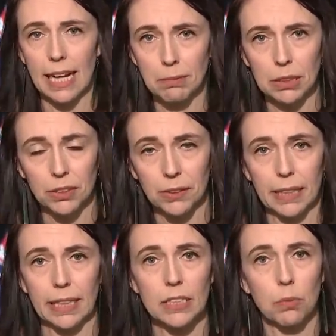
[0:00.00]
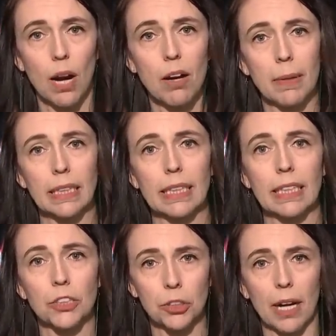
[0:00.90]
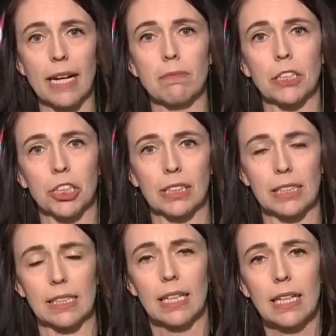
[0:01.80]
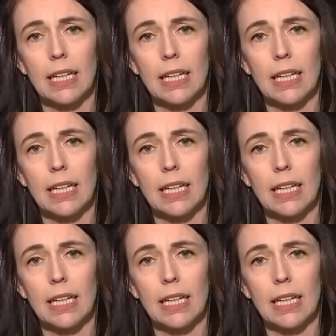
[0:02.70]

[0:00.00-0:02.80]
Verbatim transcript: Absolutely. It's why I've been leading trade missions